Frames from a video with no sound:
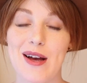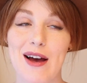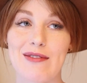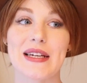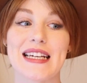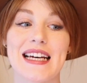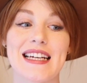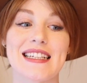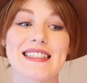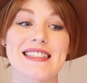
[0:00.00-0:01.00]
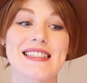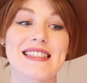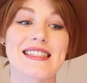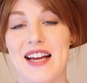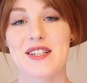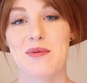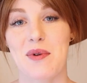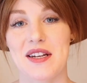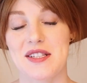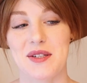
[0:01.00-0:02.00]
off because I just
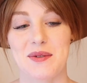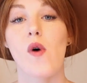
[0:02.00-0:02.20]
wanted to.